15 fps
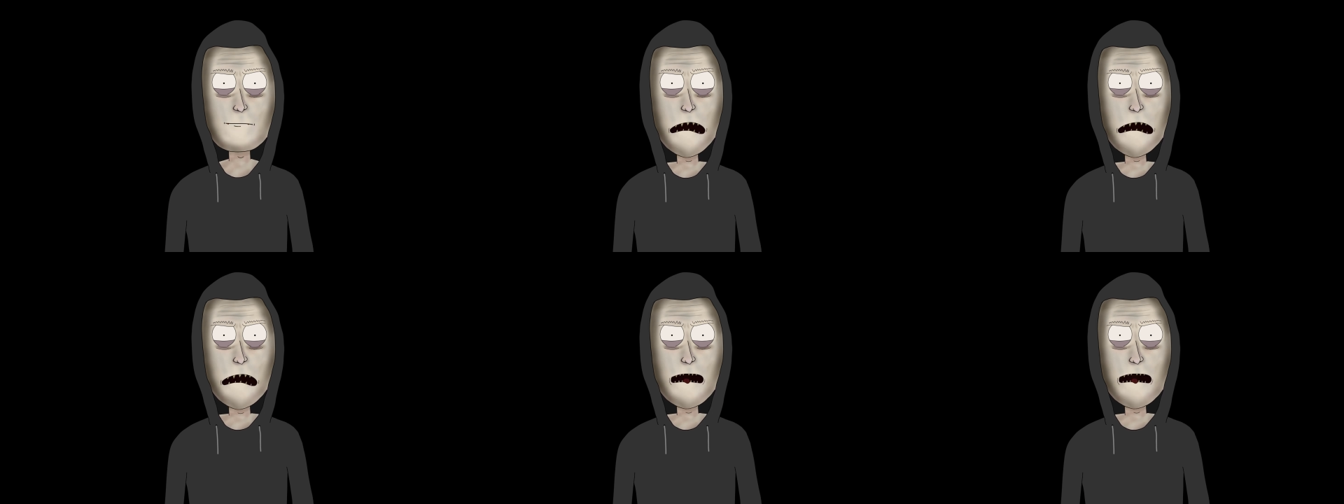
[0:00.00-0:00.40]

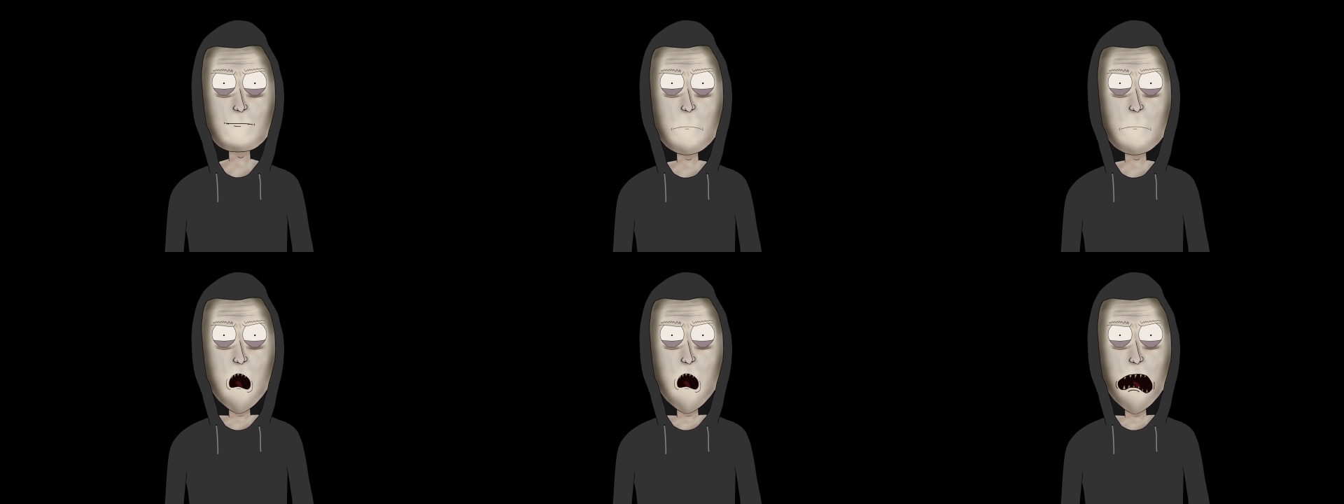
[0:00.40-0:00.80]

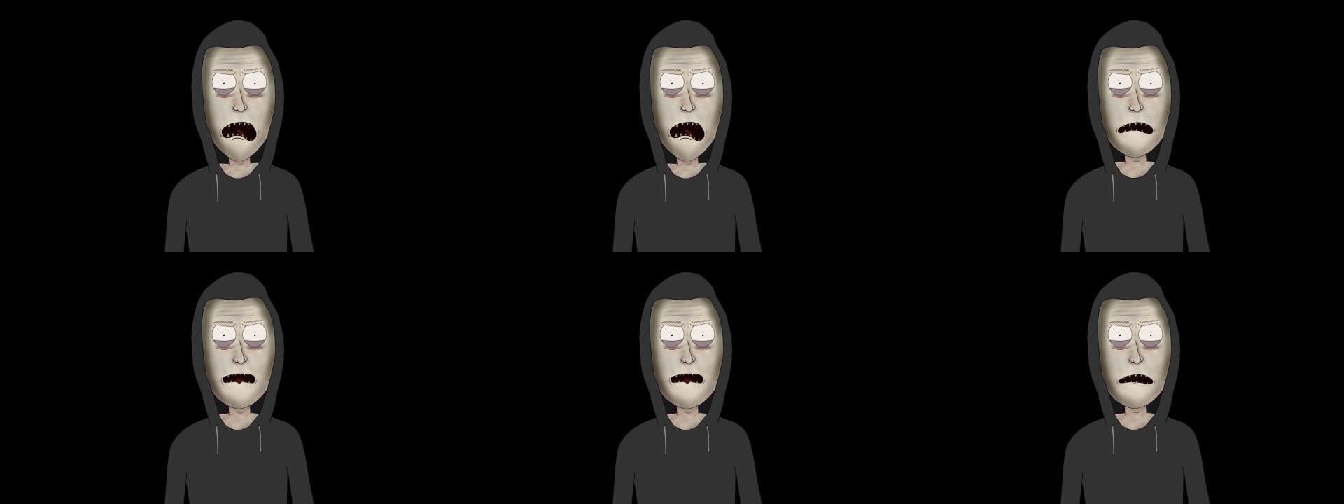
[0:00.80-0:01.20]
except from what
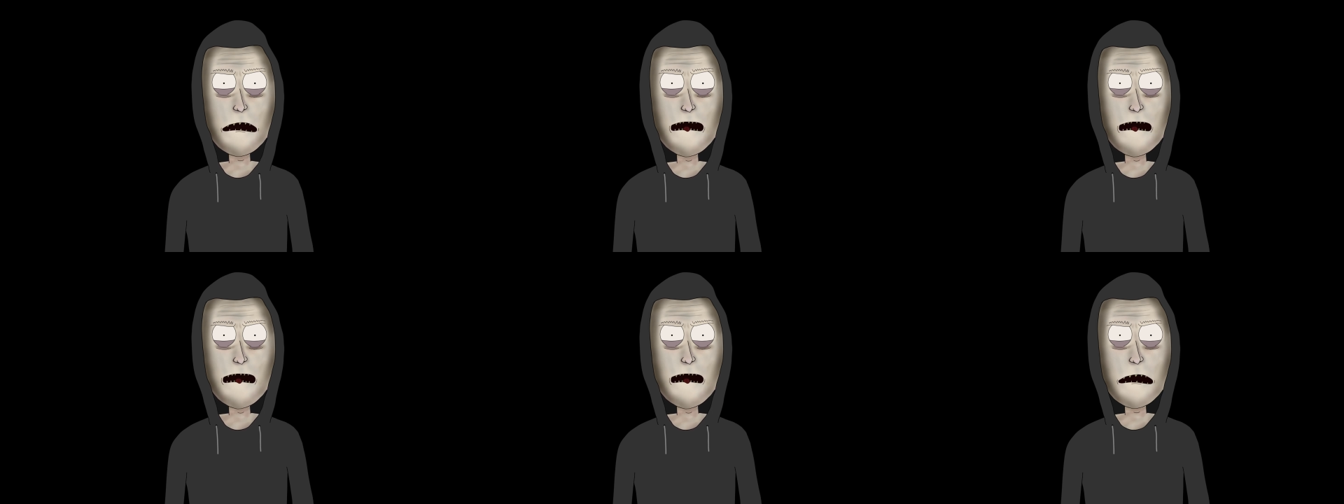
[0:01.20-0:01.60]
I'd seen
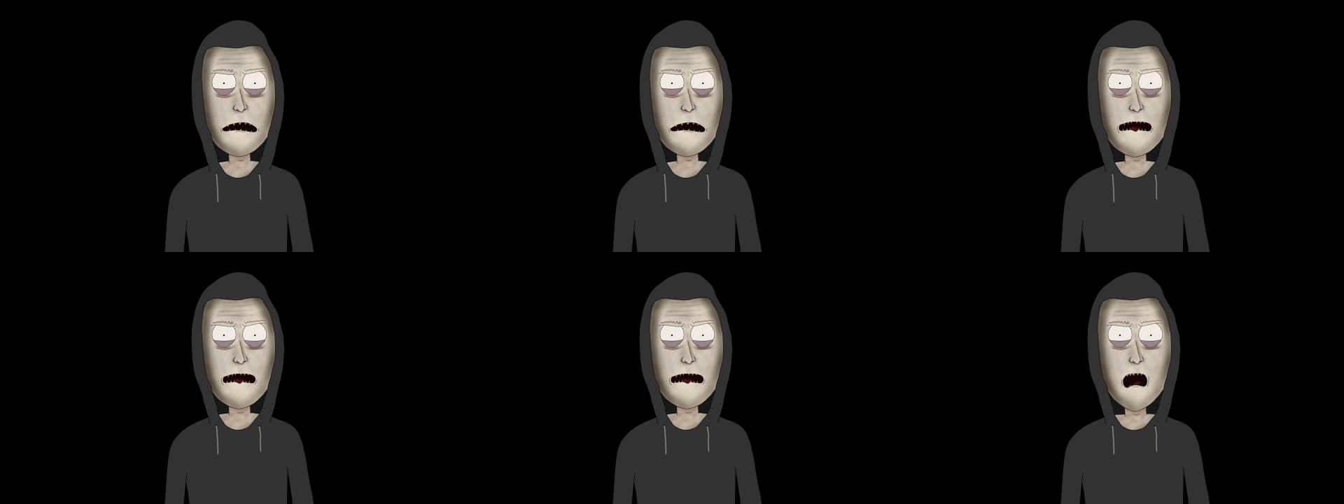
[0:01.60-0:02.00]
in the
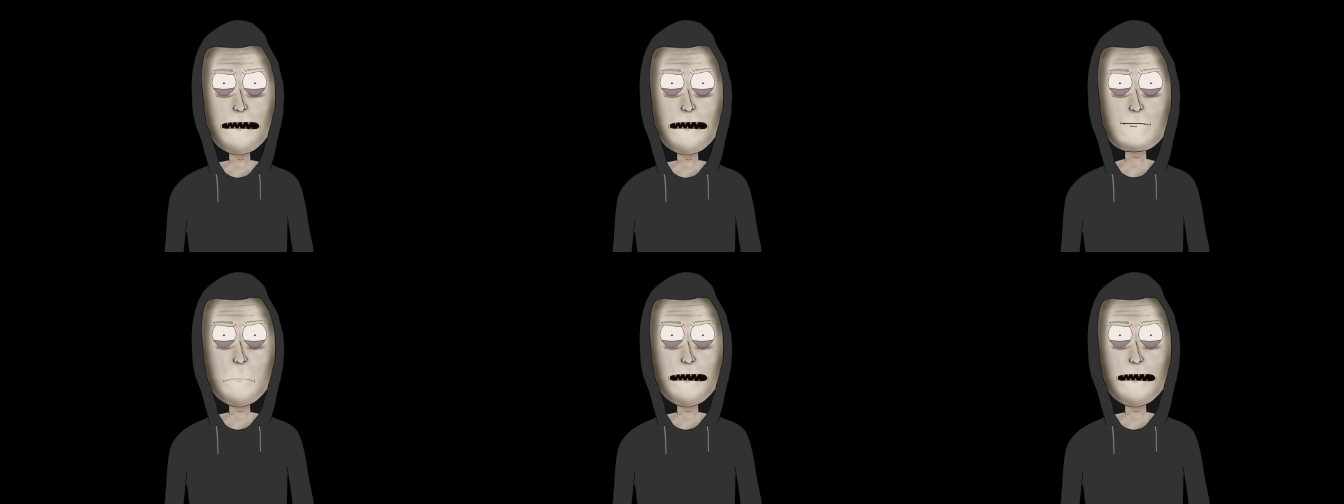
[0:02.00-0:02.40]
immediate
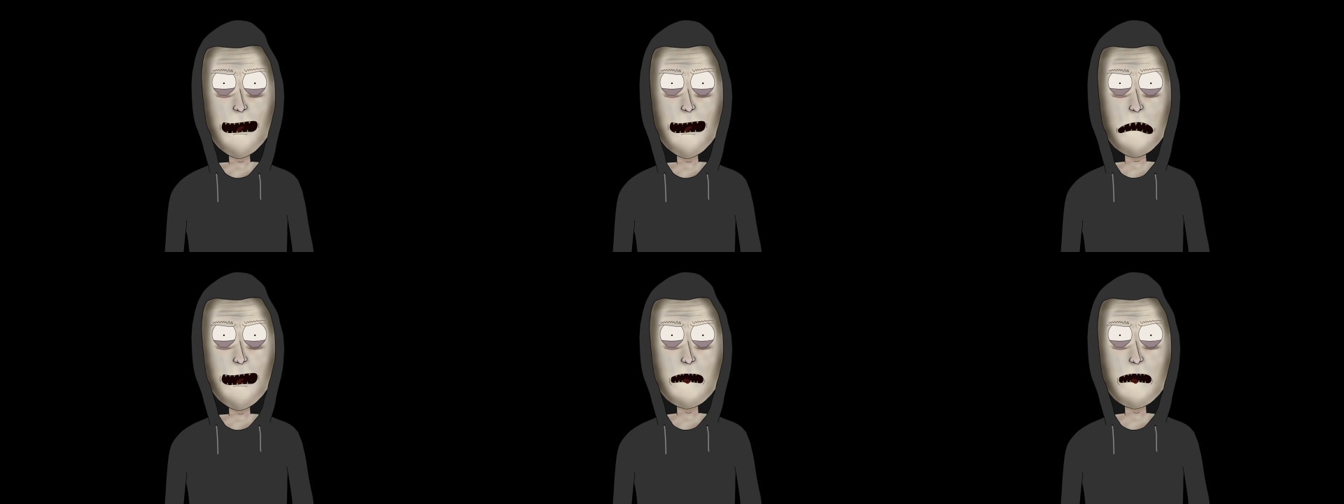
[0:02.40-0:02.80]
area from
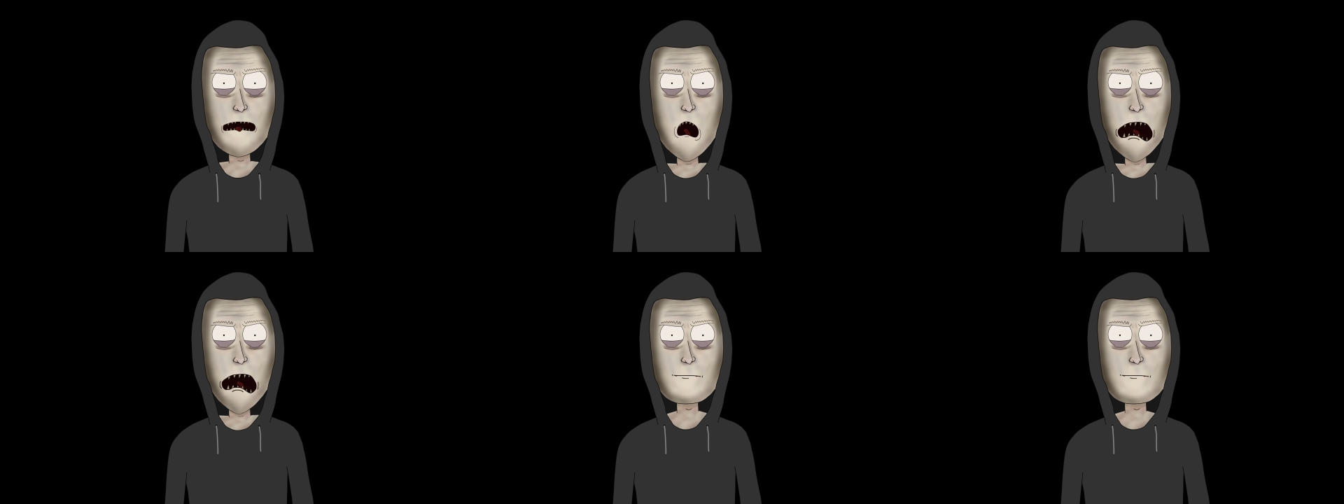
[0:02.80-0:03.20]
the other
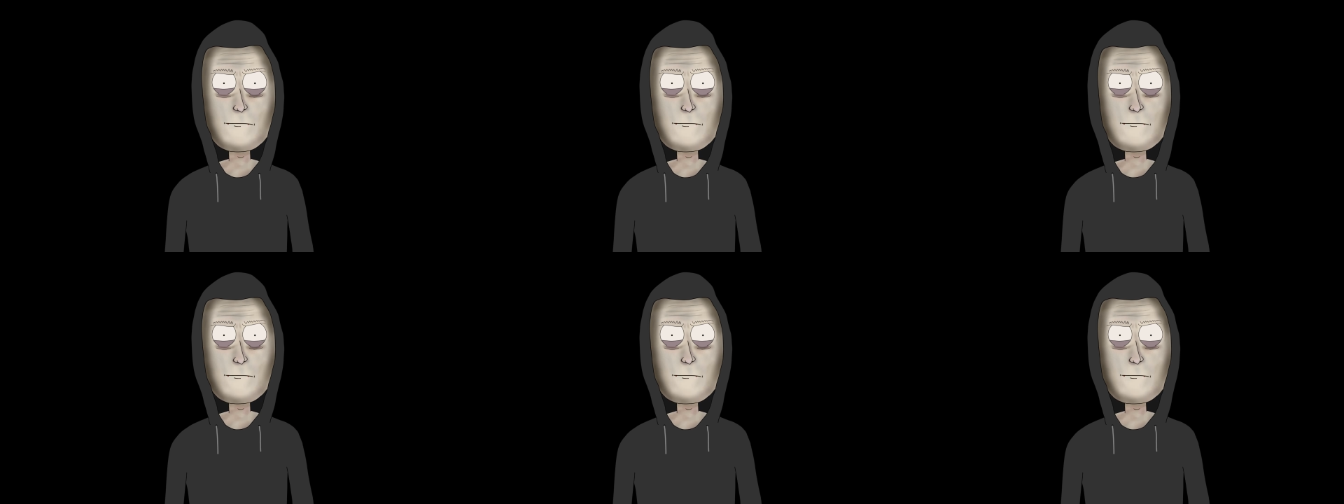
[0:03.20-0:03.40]
side.